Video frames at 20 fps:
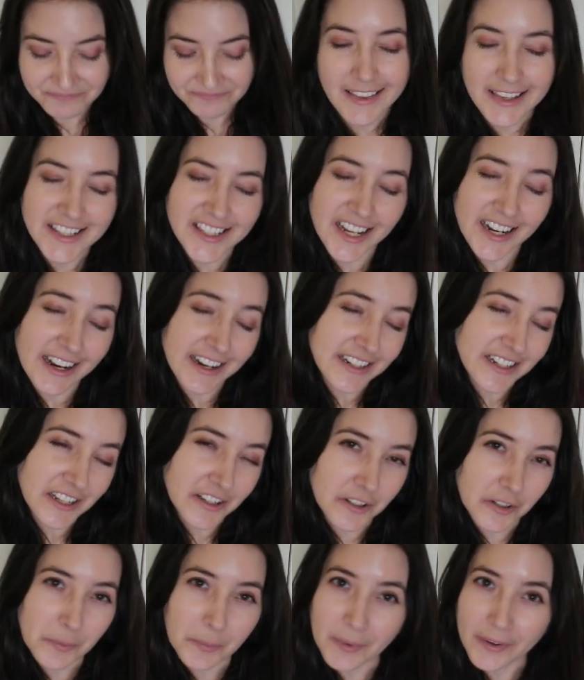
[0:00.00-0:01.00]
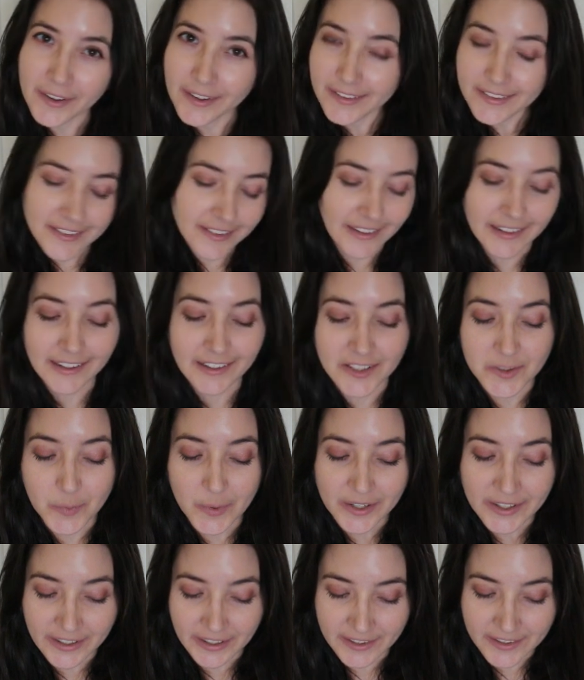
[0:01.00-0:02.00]
It's not ideal, but it is
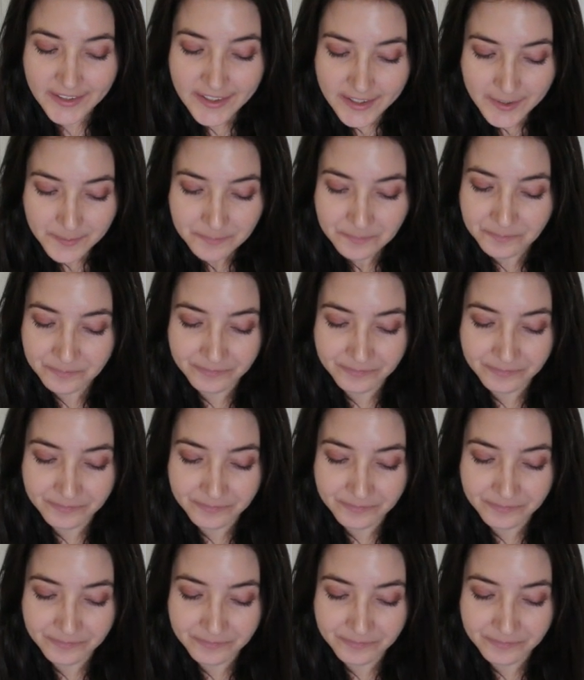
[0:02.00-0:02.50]
what it is.